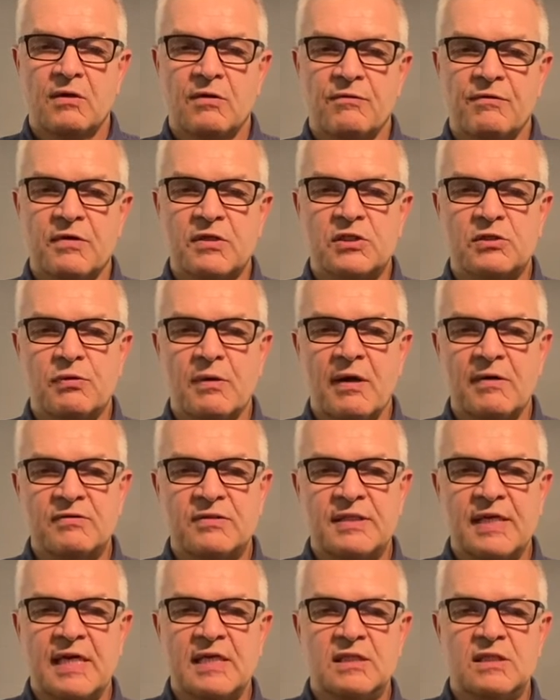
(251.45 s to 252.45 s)
Verse 12
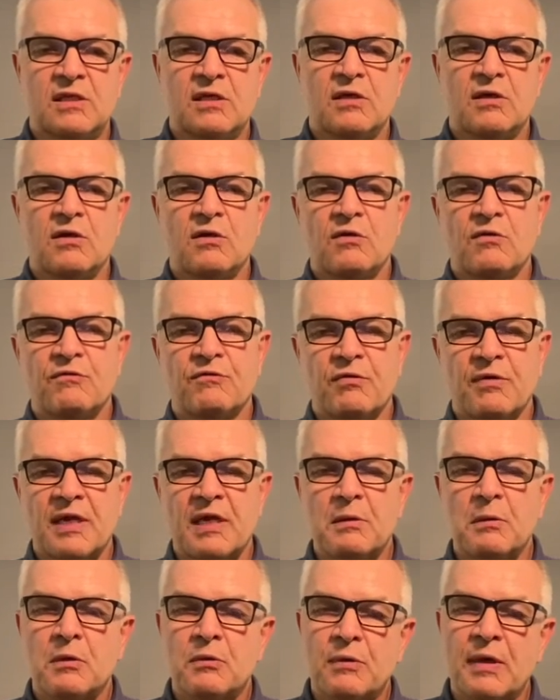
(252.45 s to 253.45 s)
says, For
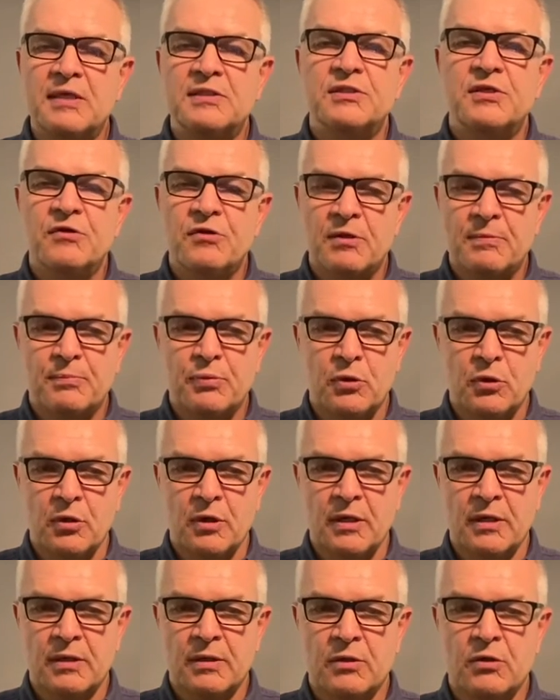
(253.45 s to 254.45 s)
he will rescue the
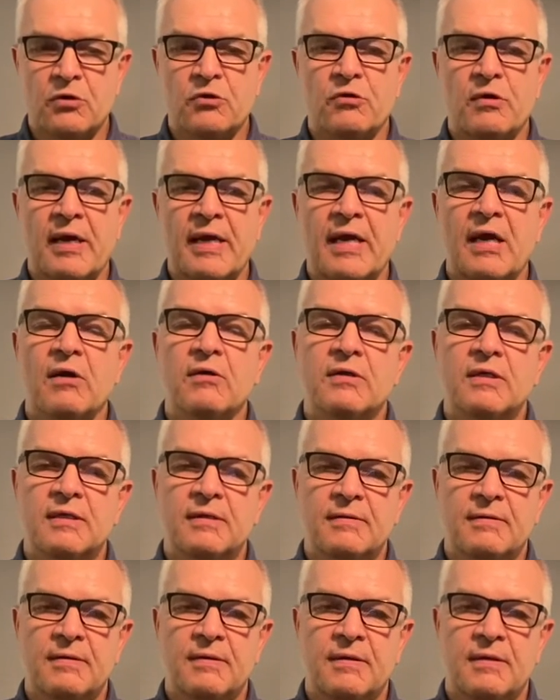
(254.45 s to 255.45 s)
poor who cry out,
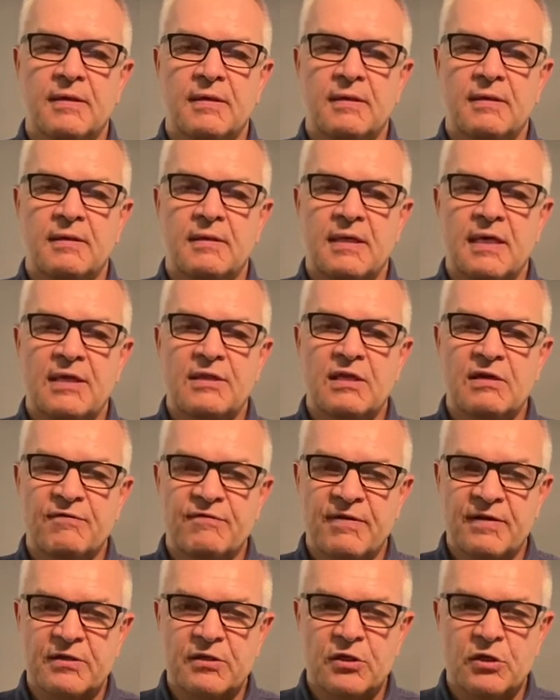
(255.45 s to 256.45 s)
and the
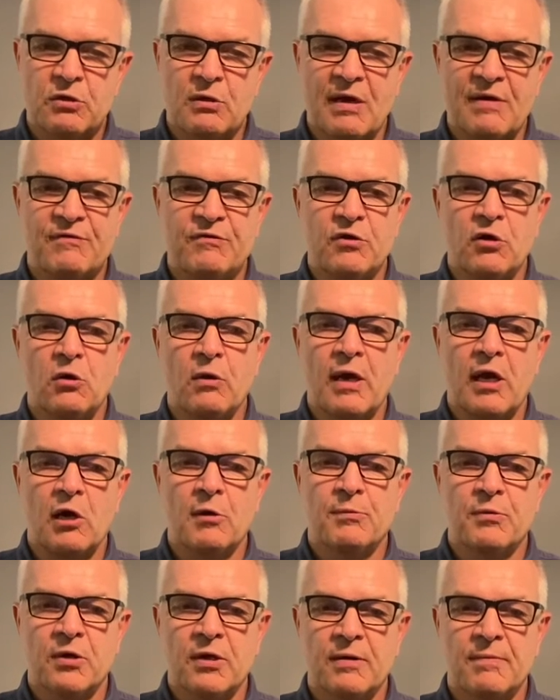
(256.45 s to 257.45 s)
afflicted who have no
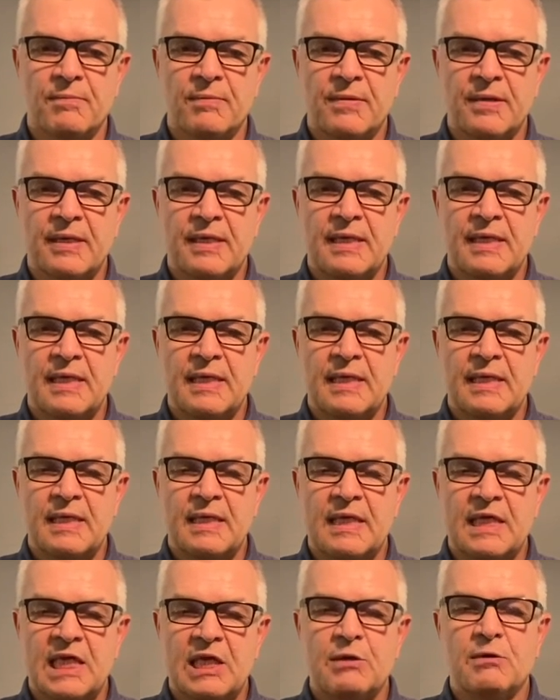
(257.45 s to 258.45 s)
helper.
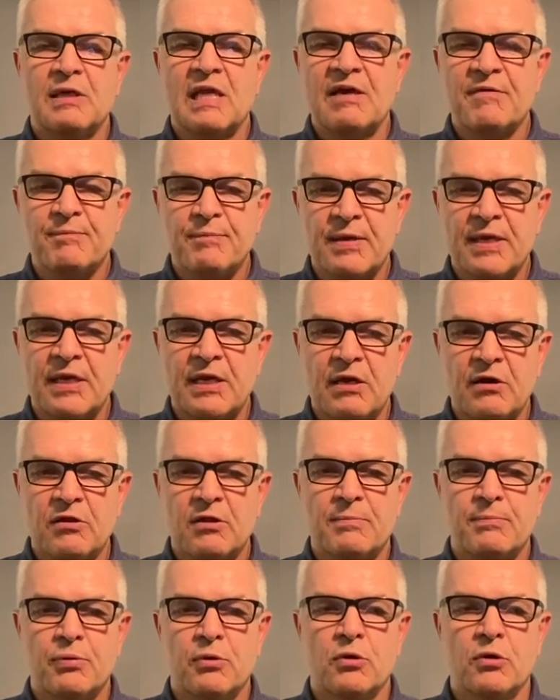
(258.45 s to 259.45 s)
He will have pity on
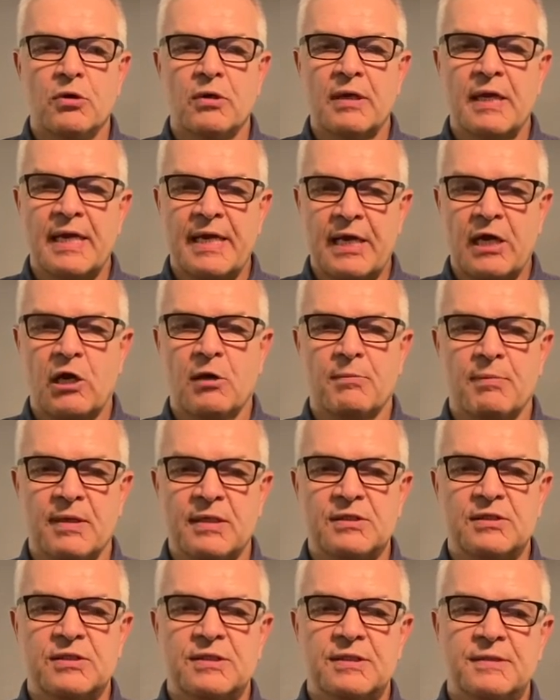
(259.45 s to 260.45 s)
the poor and
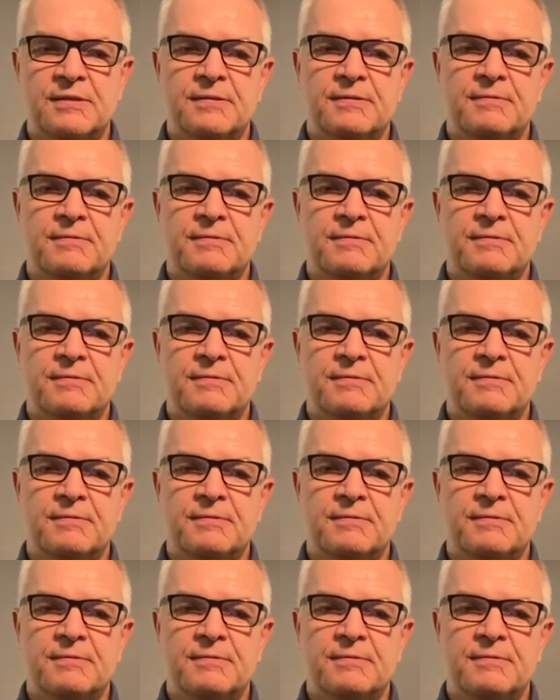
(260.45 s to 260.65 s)
helpless,